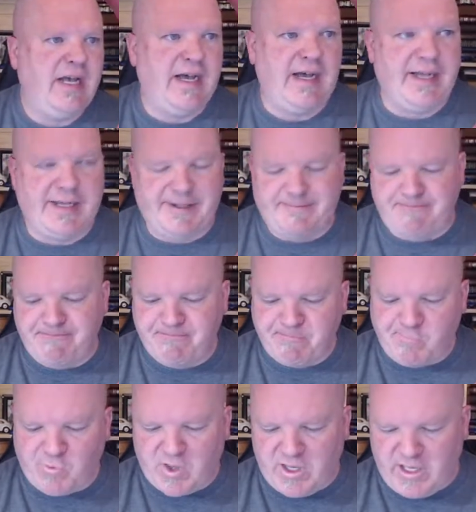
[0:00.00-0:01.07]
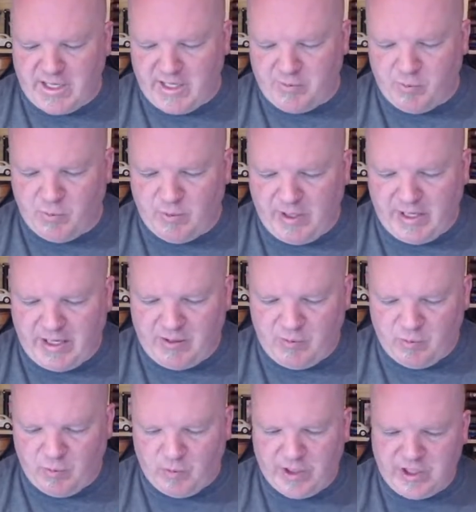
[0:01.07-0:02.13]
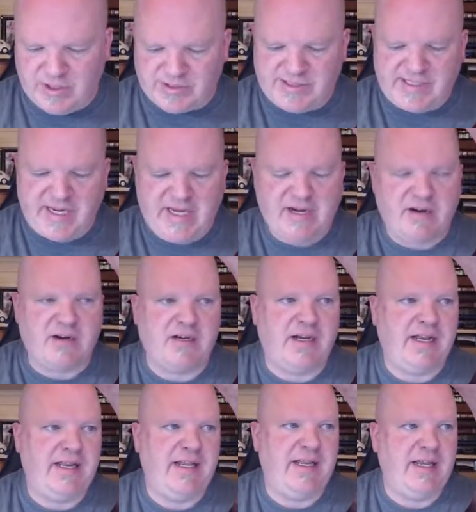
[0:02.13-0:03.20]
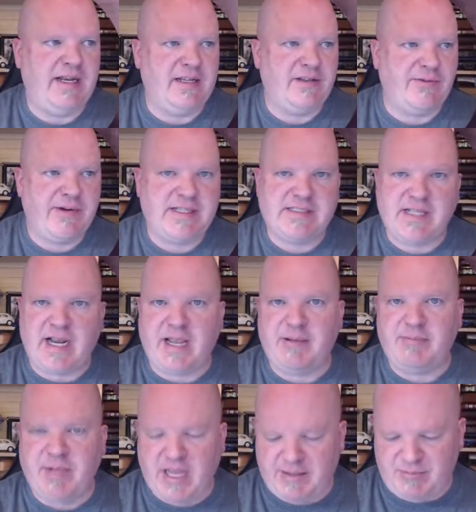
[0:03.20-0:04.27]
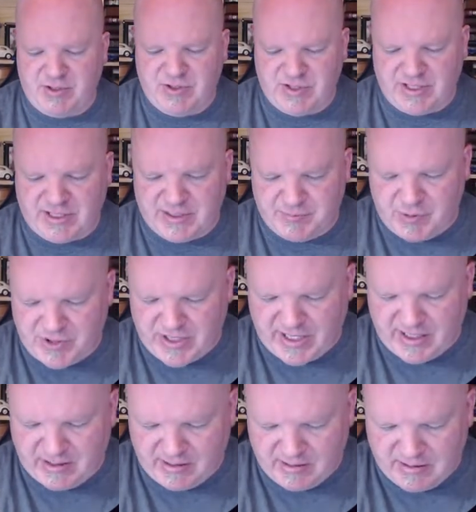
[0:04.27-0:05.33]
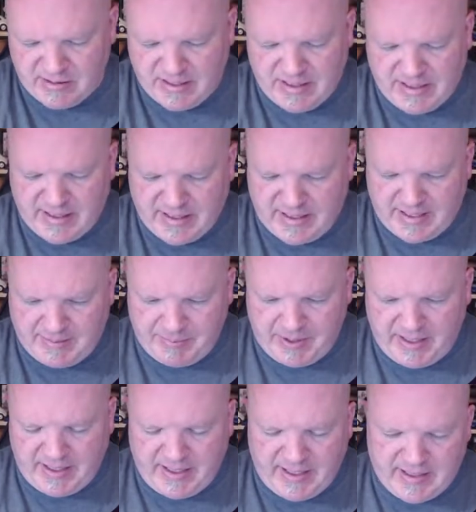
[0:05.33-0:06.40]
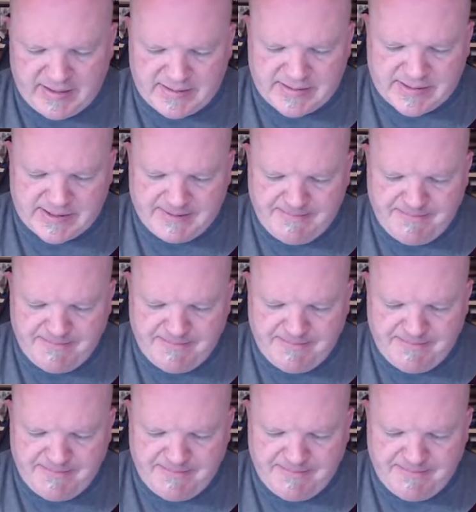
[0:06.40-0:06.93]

And what you'll see here, and the reason I'm using this particular copy, is